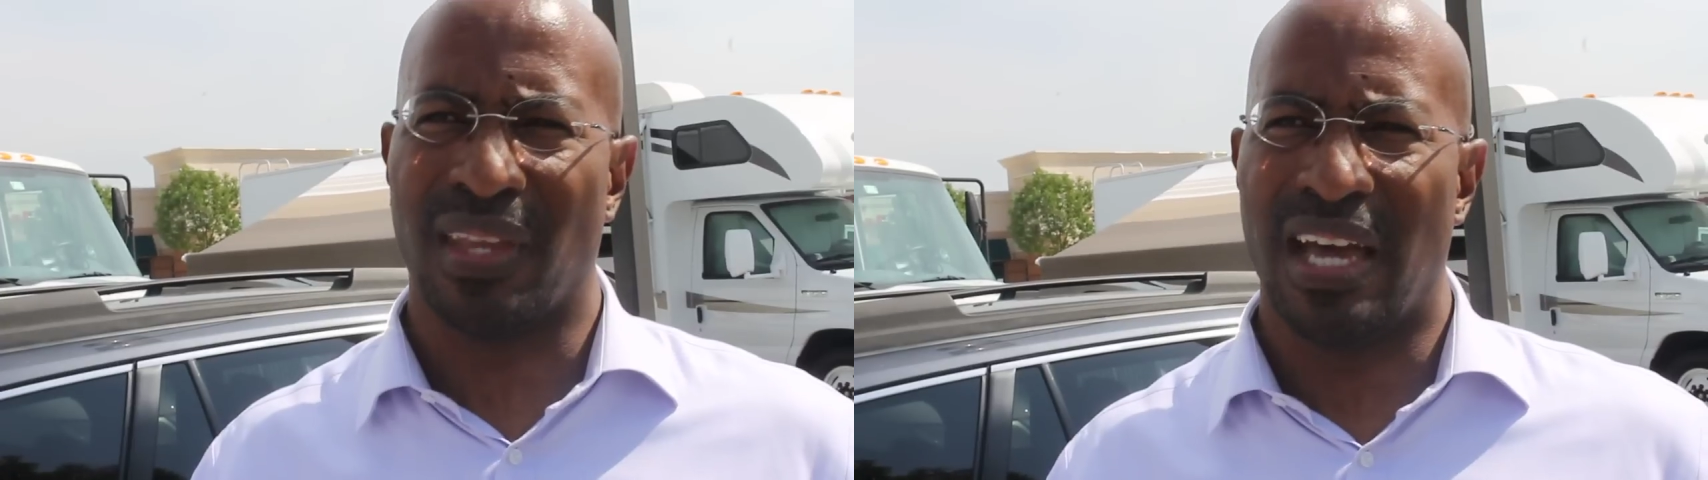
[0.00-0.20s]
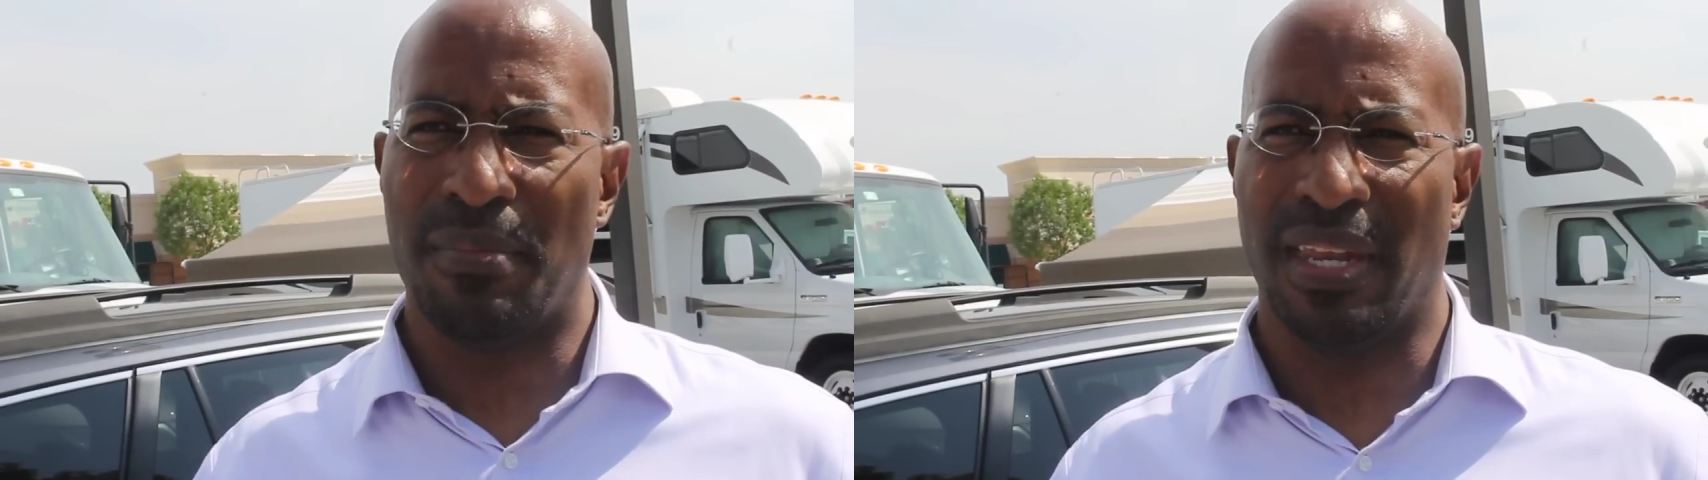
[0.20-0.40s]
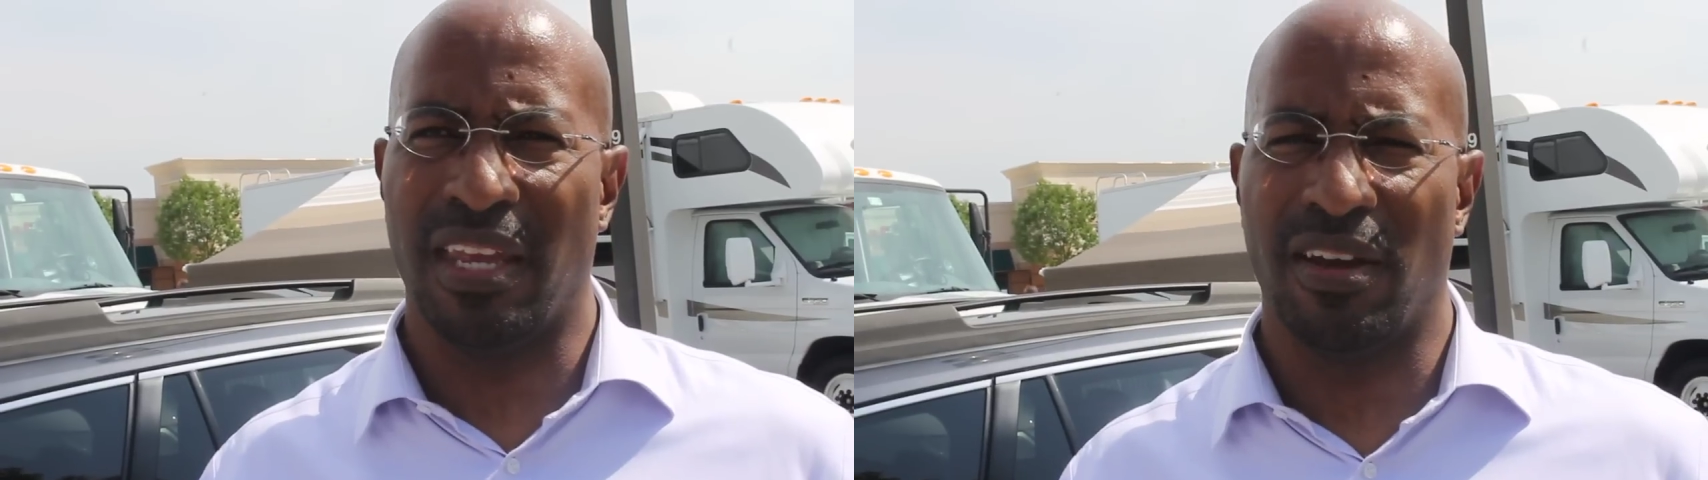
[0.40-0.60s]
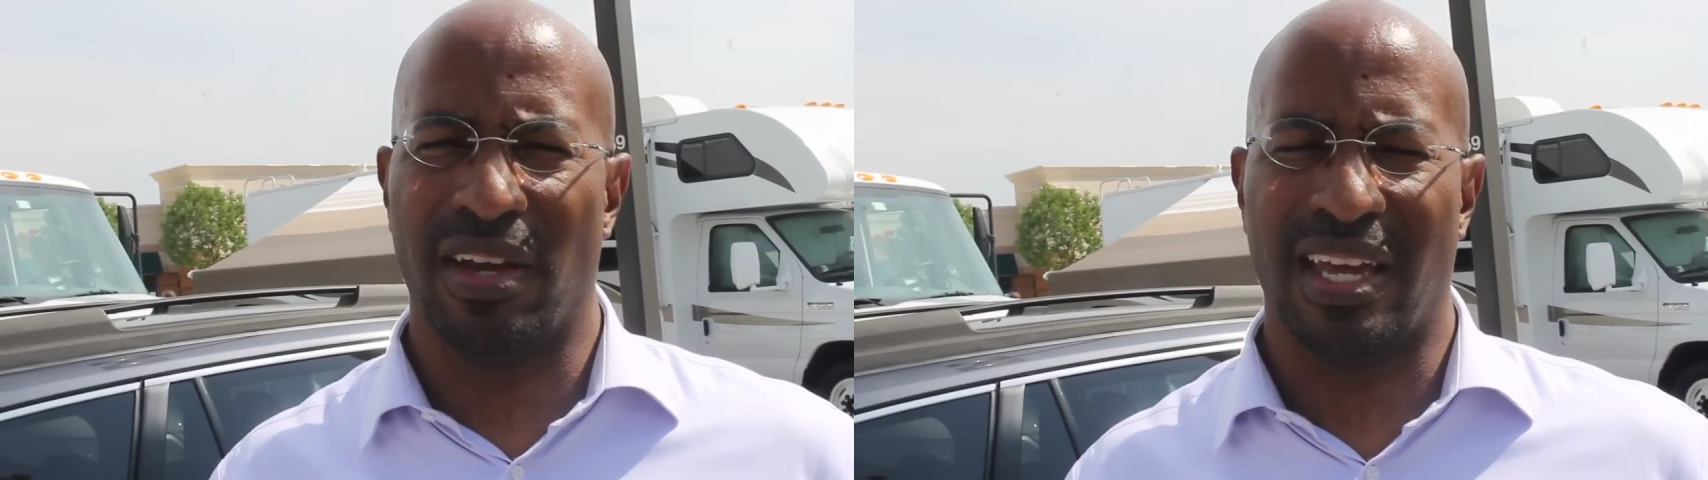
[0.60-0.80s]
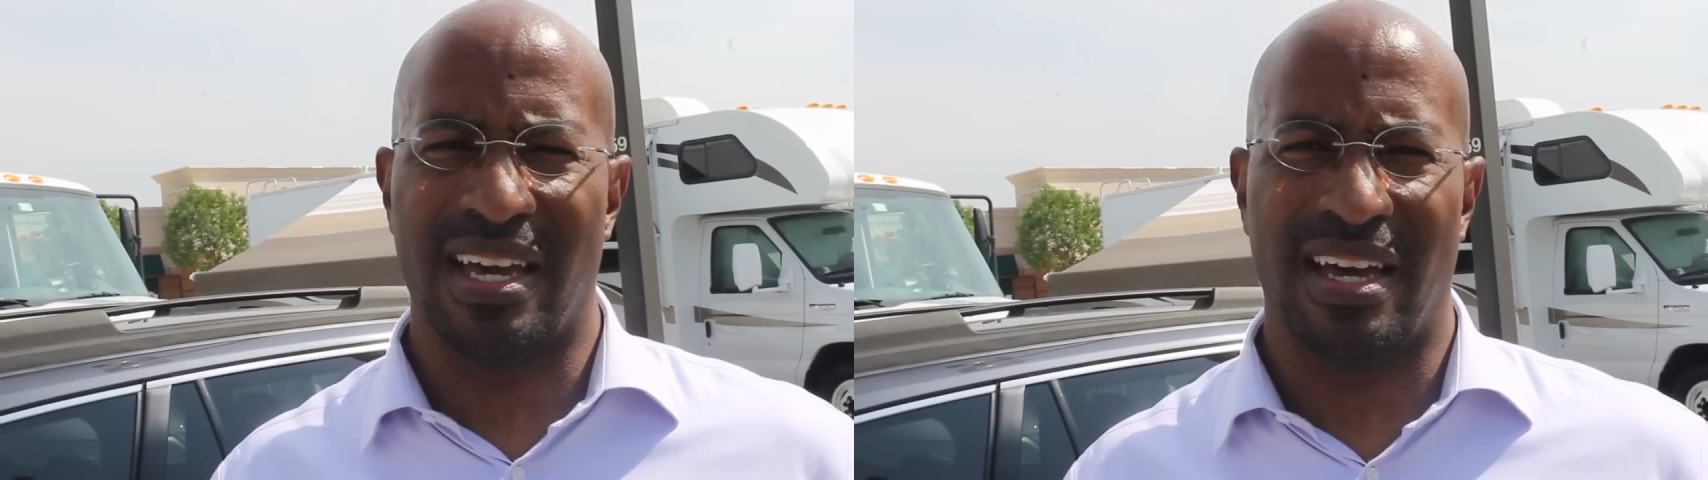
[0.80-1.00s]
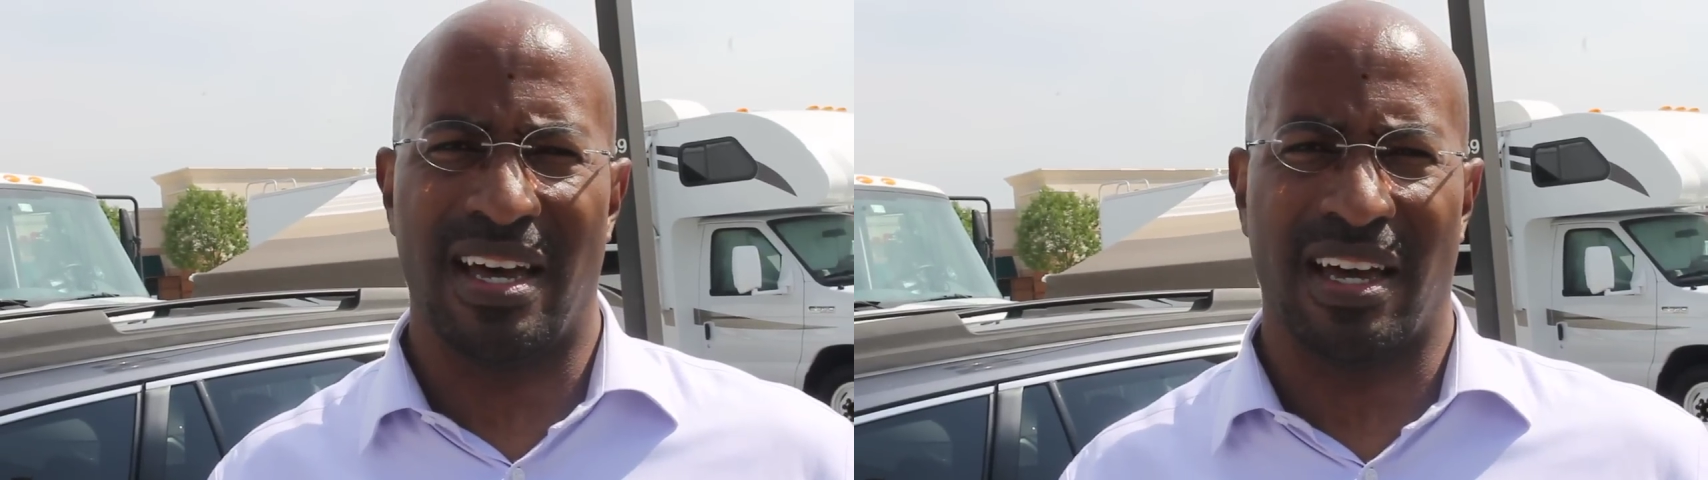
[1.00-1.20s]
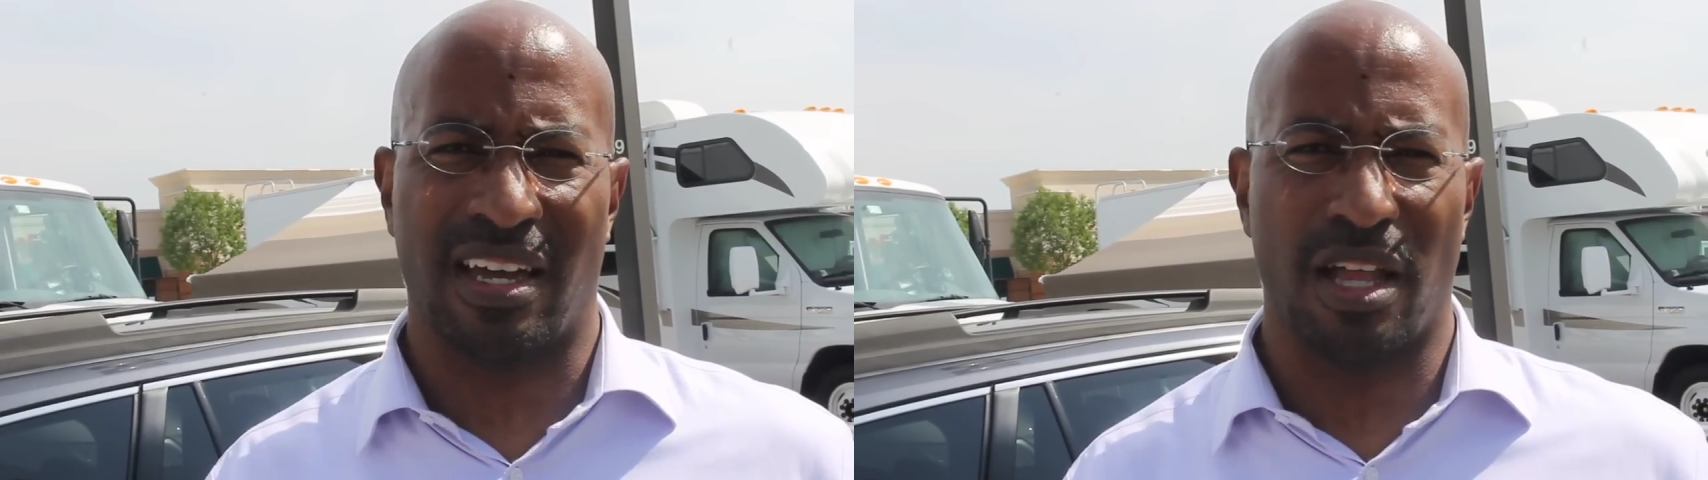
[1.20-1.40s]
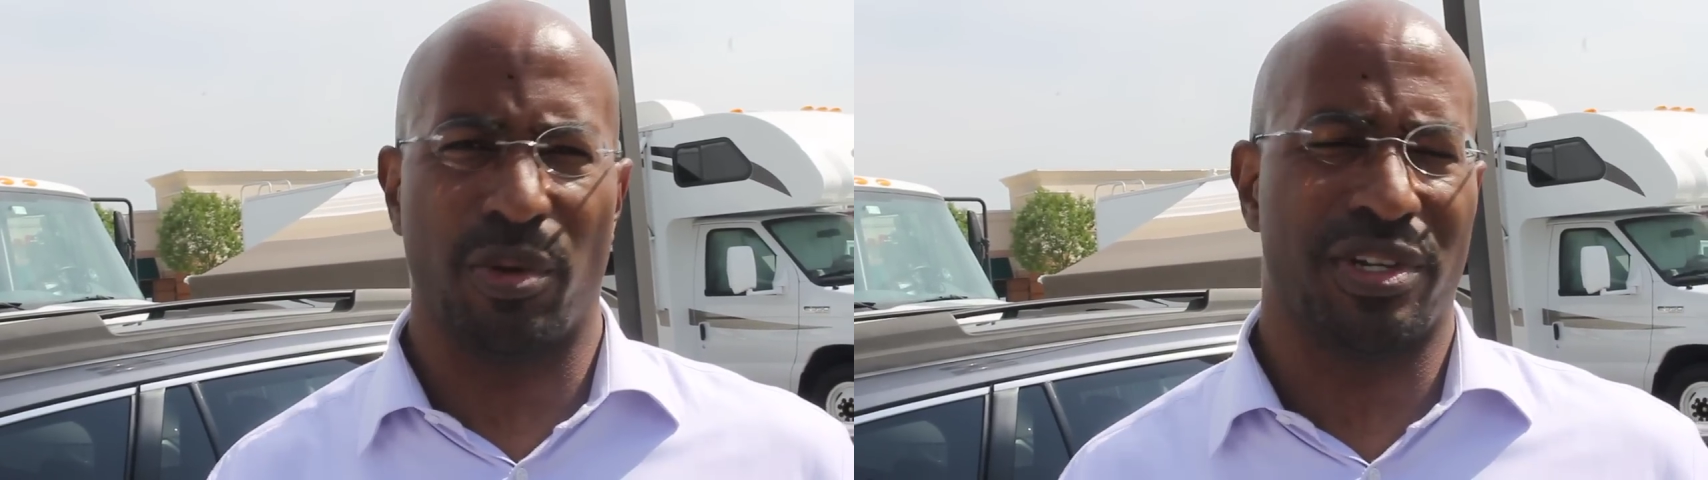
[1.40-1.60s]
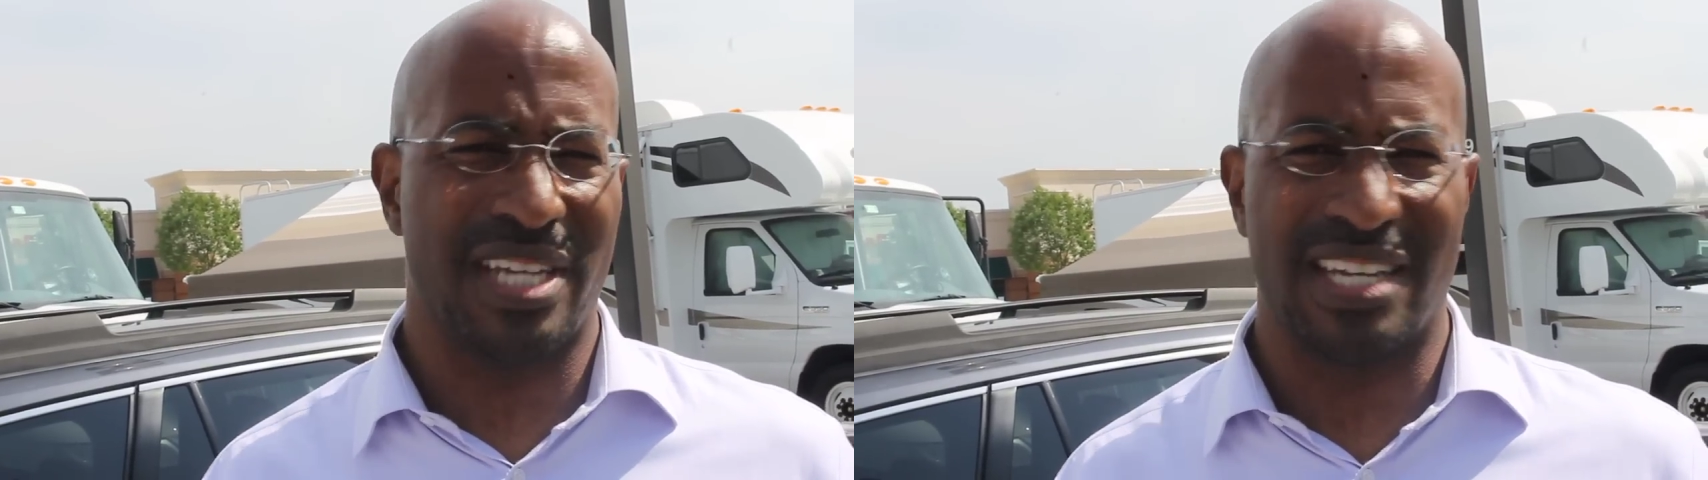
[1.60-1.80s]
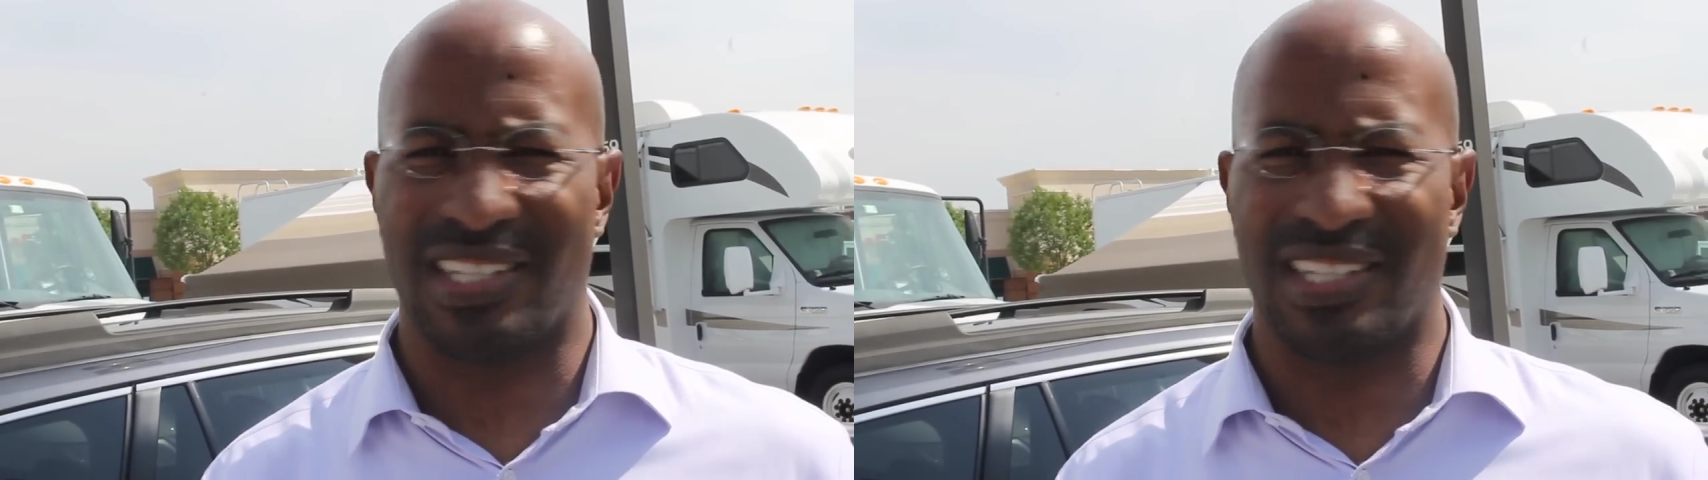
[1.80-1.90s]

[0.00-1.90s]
I've been hearing Color of Change.